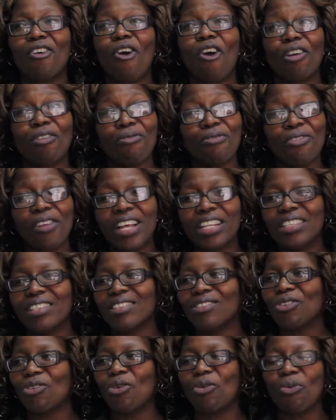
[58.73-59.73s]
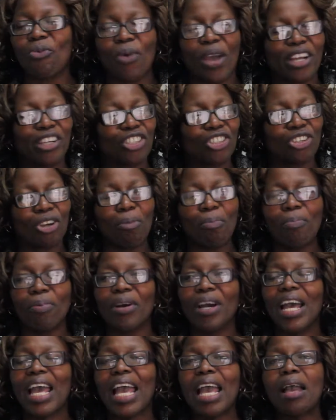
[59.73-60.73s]
conference or workshop.
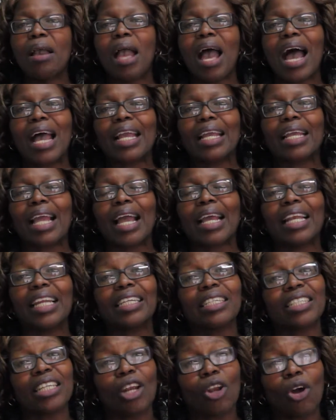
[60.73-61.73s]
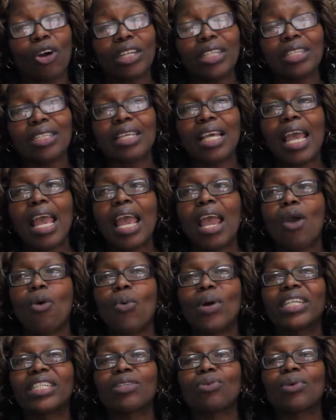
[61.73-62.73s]
I learned a lot.
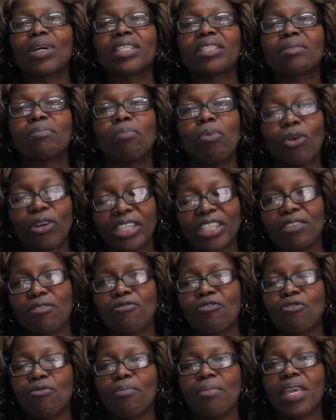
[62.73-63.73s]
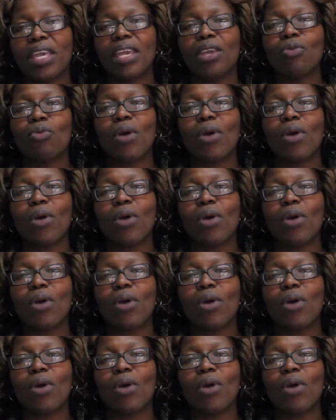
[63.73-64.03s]
What was important for me